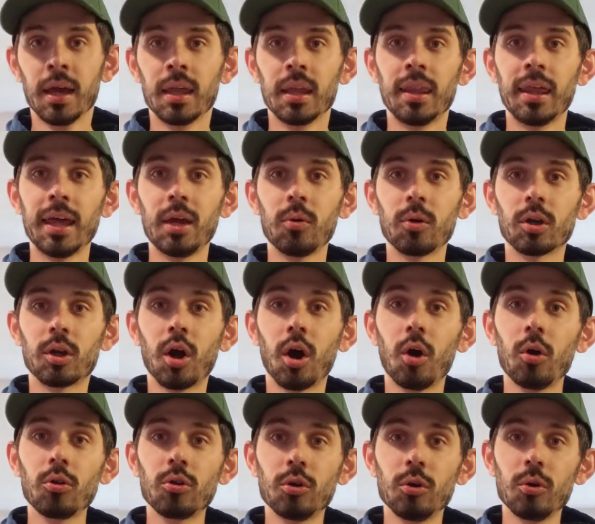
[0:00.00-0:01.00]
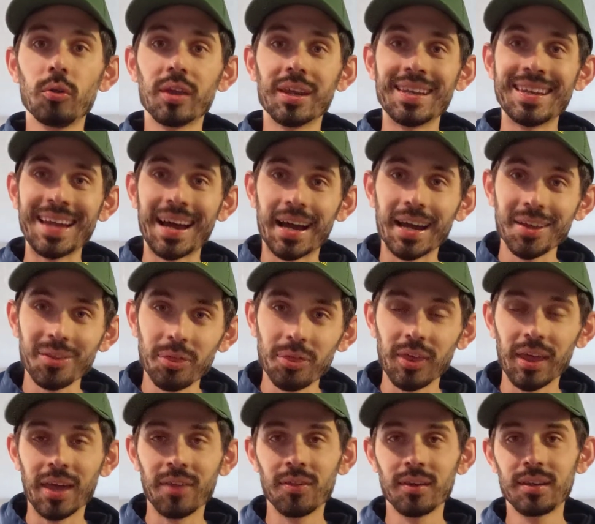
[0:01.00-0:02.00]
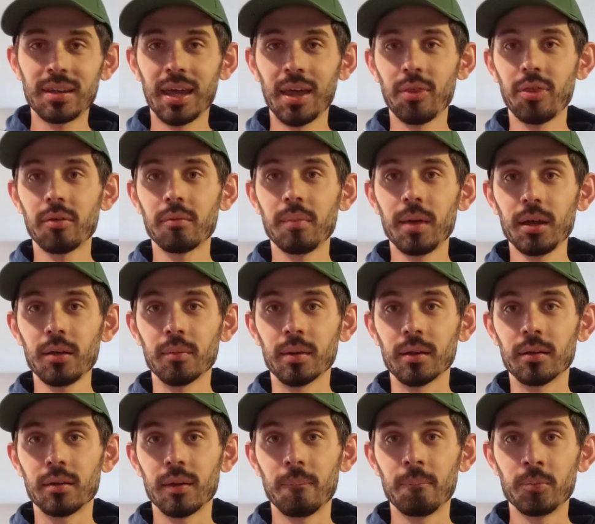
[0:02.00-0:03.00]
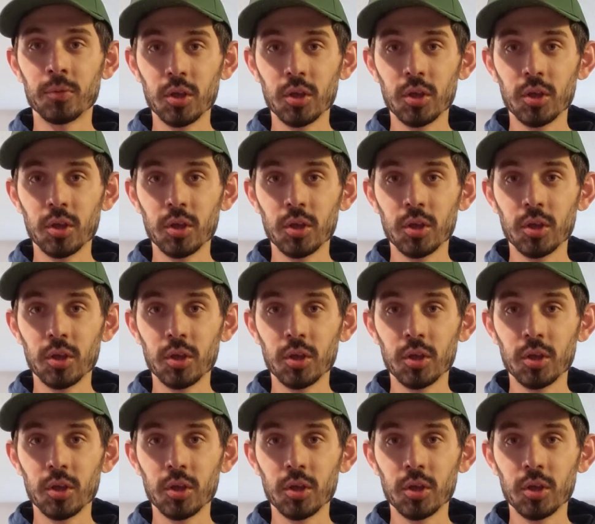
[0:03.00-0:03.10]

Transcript: they would go to the 9th and the 10th Amendment.